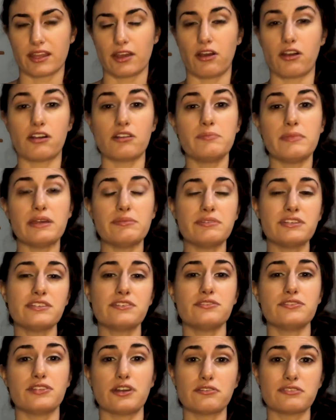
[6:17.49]
Or maybe you
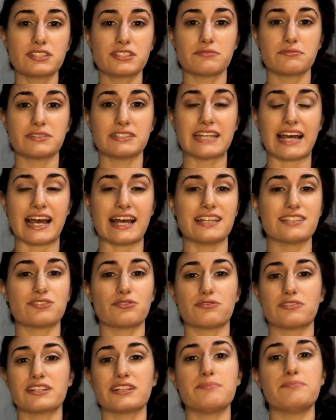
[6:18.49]
know someone that has
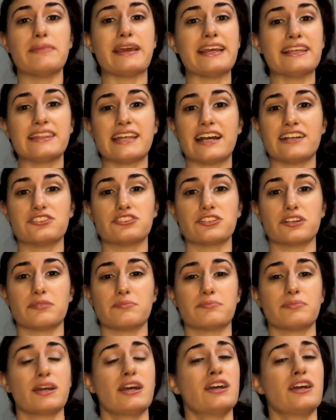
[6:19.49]
already made that jump.